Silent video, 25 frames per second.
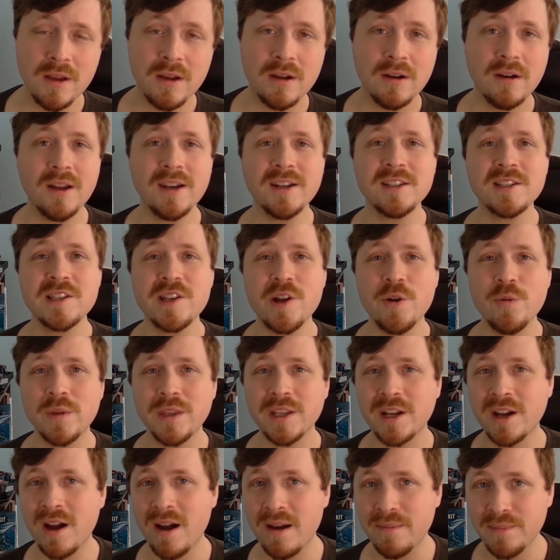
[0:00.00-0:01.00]
Let us know in
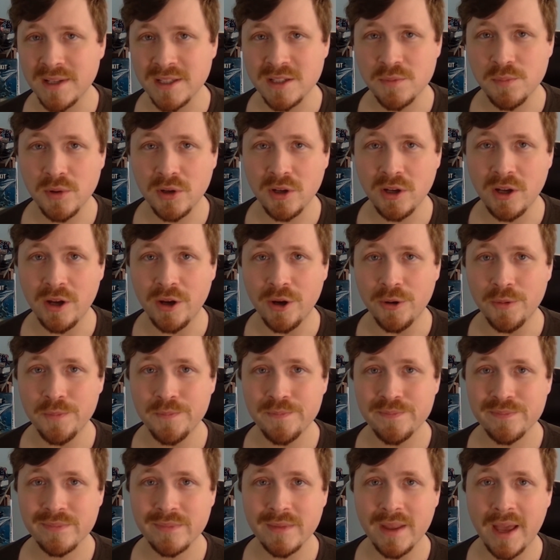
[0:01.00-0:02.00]
the comments below.
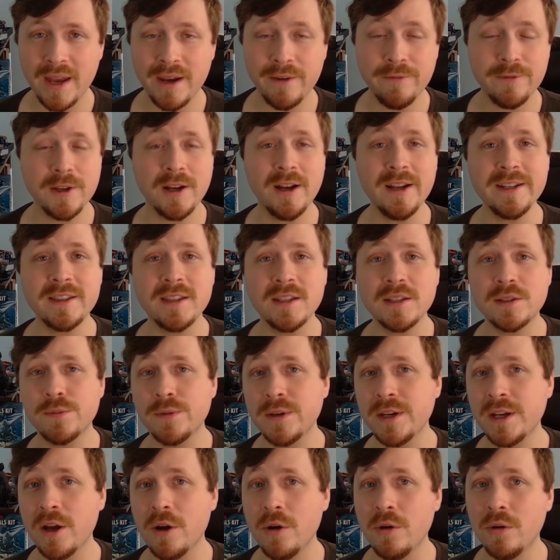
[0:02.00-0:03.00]
And if you like this
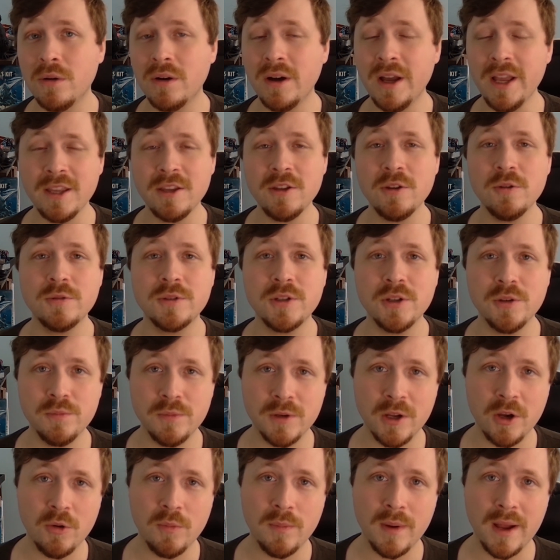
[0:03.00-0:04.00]
video, let YouTube
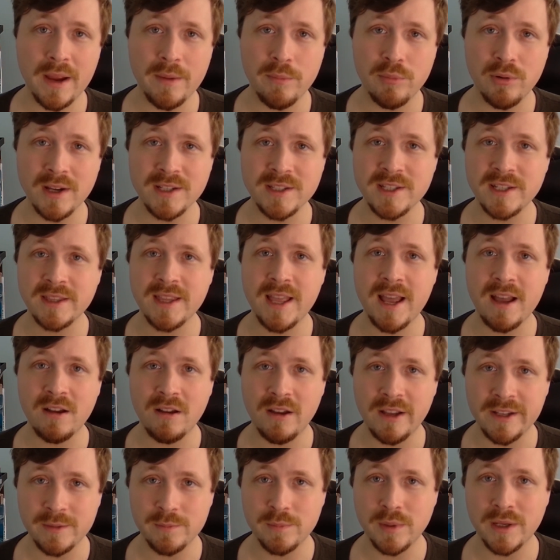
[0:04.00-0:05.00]
know by pressing that
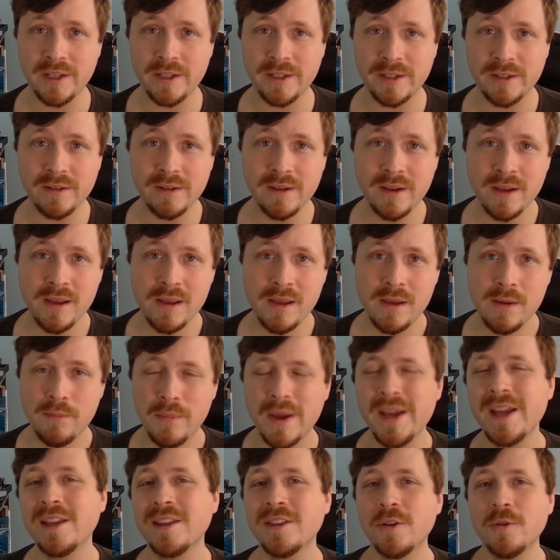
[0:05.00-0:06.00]
like button.
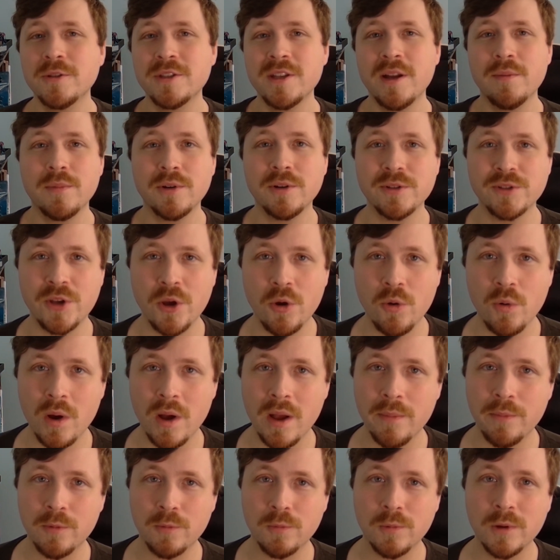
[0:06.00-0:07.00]
Making those numbers go
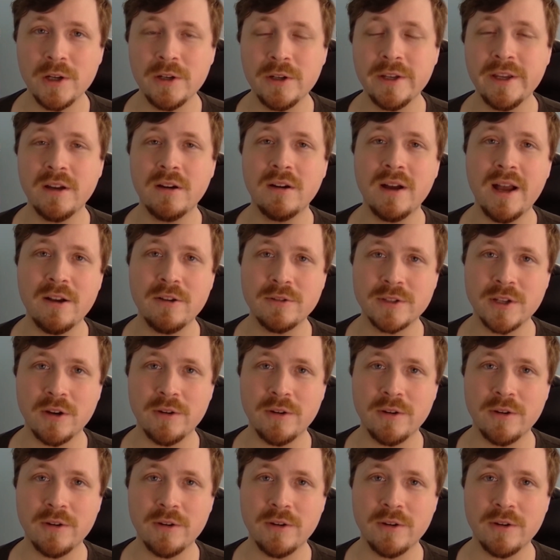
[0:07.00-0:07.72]
up really allows our